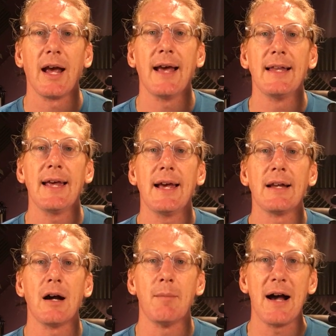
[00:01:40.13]
and
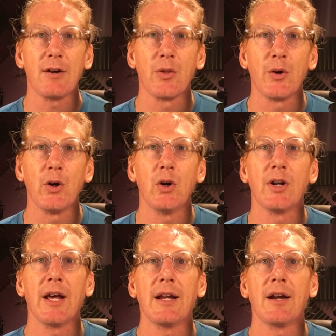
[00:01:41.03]
then a minor
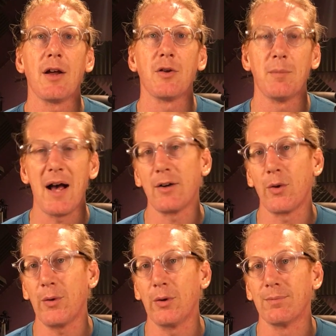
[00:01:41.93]
third and another minor
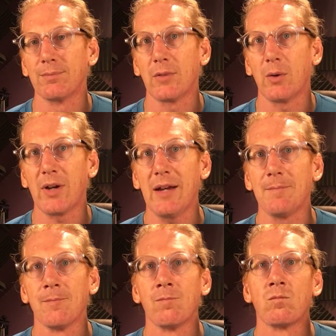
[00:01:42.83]
third. Okay?